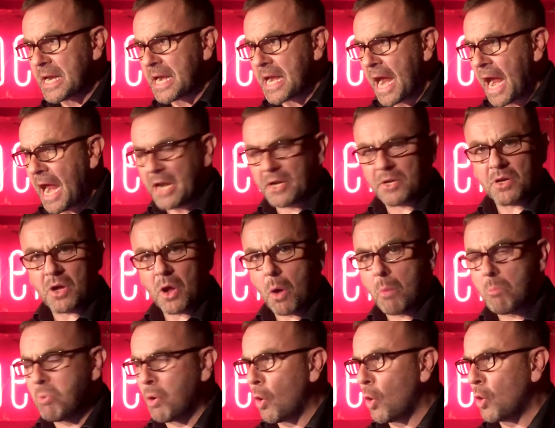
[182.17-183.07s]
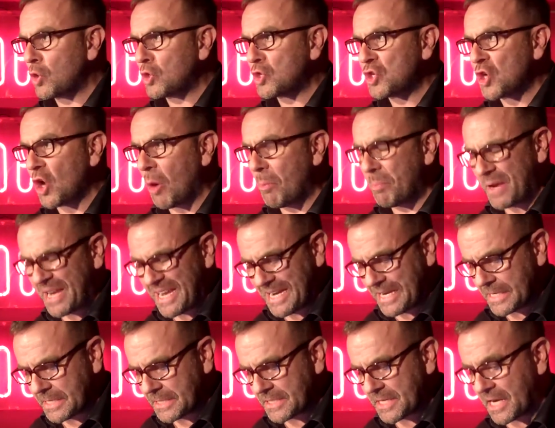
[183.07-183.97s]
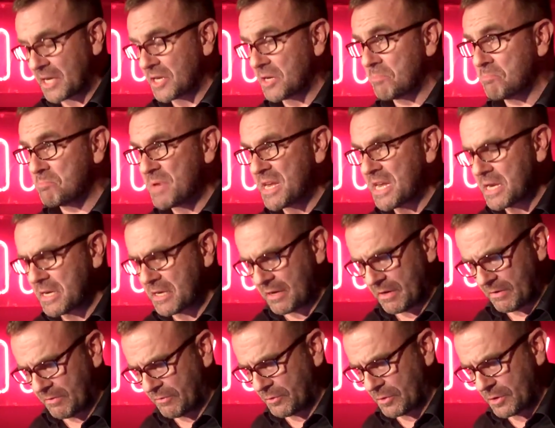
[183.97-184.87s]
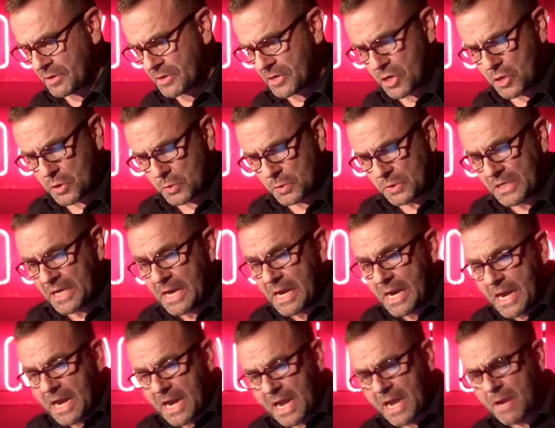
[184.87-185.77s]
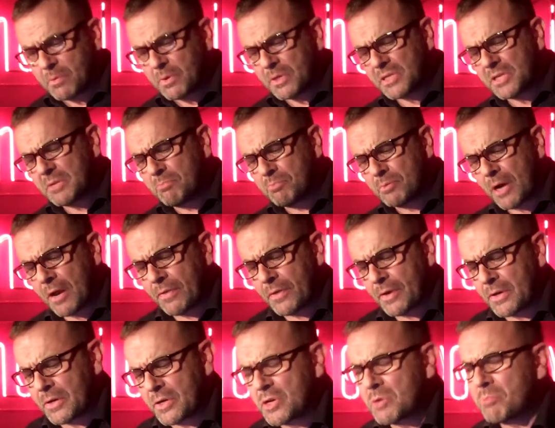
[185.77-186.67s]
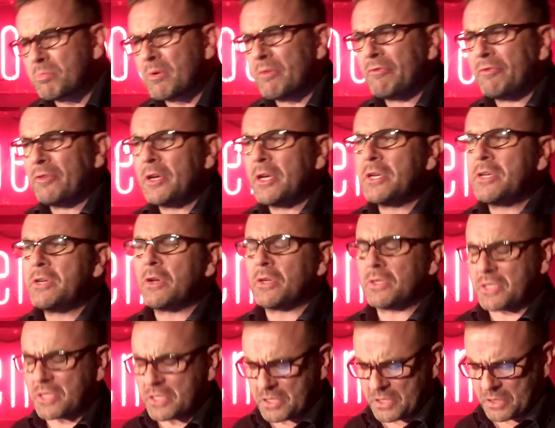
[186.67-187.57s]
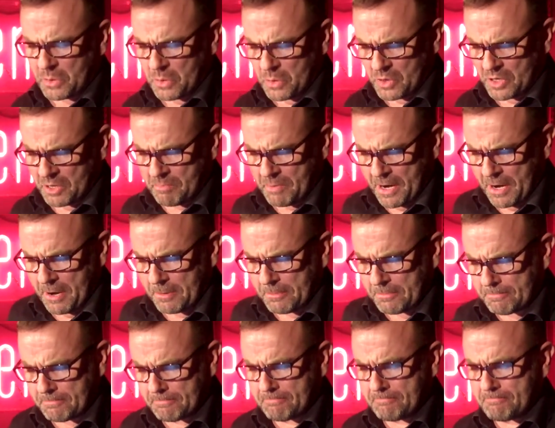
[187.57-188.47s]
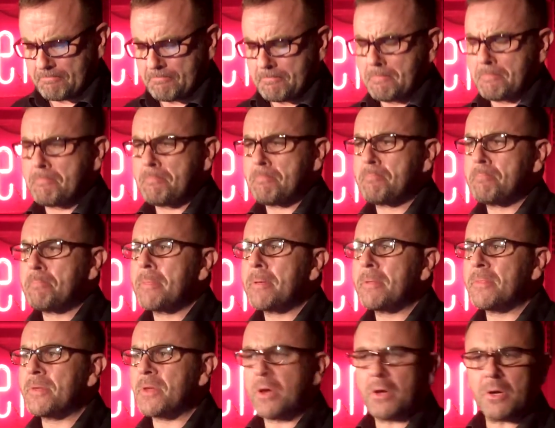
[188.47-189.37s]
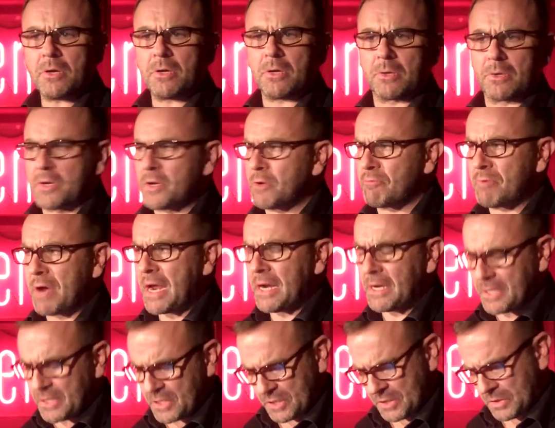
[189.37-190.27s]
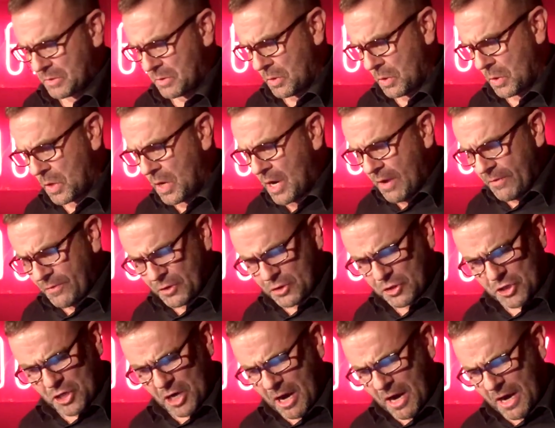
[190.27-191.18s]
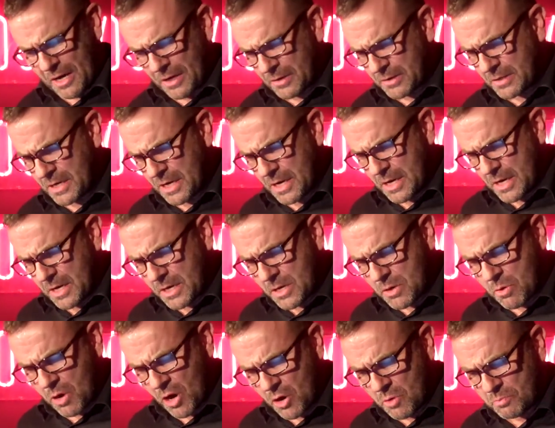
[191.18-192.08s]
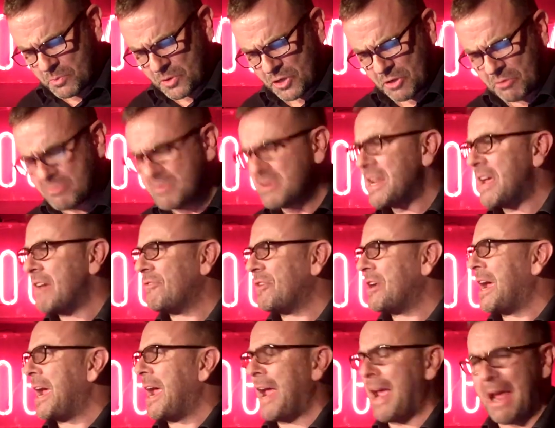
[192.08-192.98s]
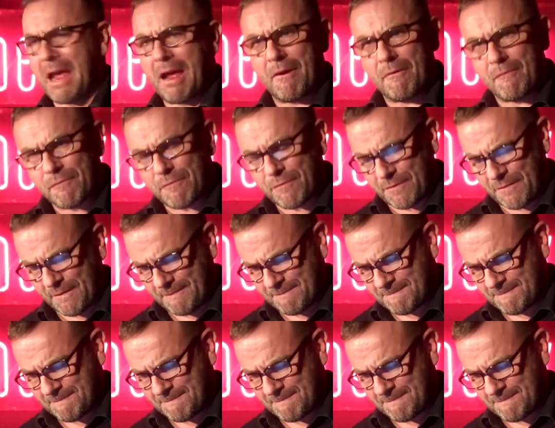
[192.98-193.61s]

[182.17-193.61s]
He had pork chop ears and a beak for a nose. He was the brother you preferred not to talk about, the uncle you rarely saw, the child you hoped you'd never have.